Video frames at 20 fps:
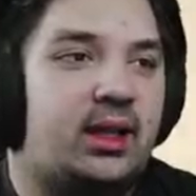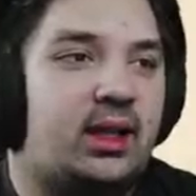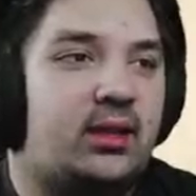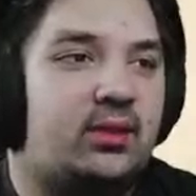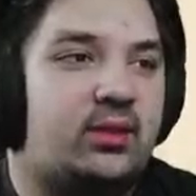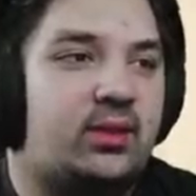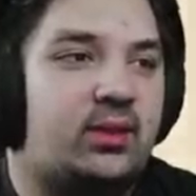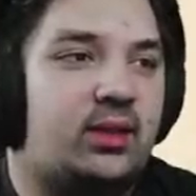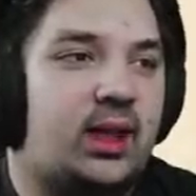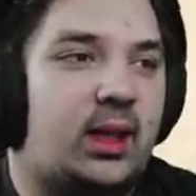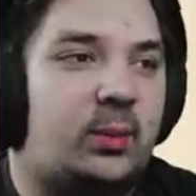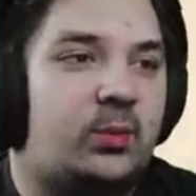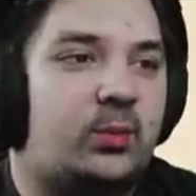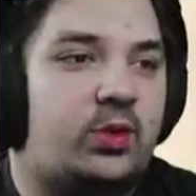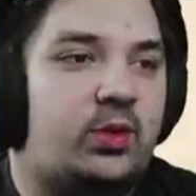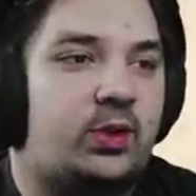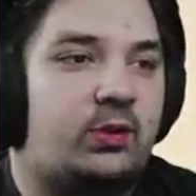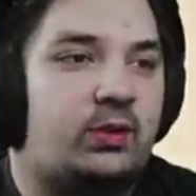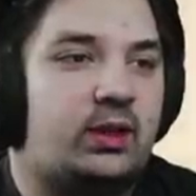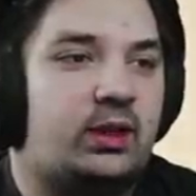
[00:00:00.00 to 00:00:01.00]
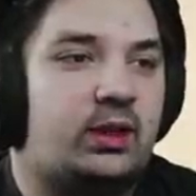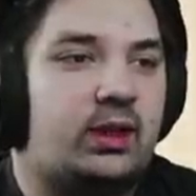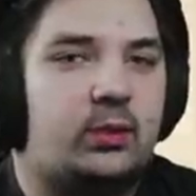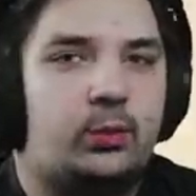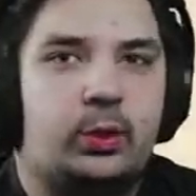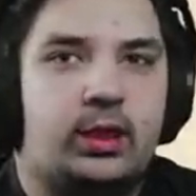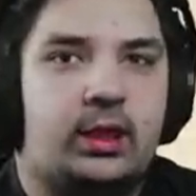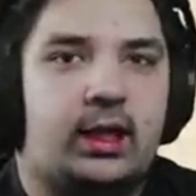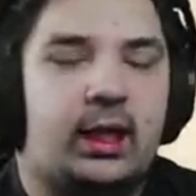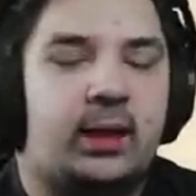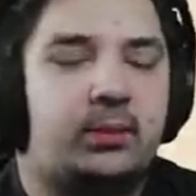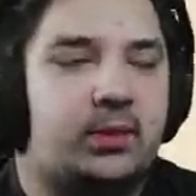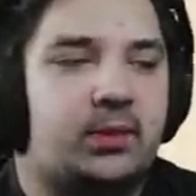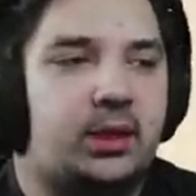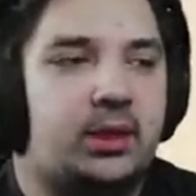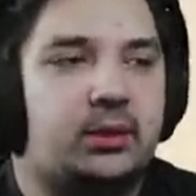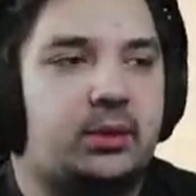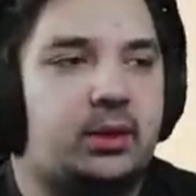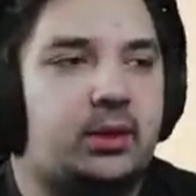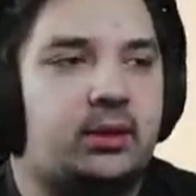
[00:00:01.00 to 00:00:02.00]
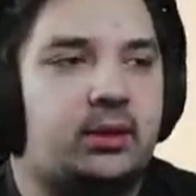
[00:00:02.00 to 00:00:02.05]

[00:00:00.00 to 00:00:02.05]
after lap 50, and we kept going.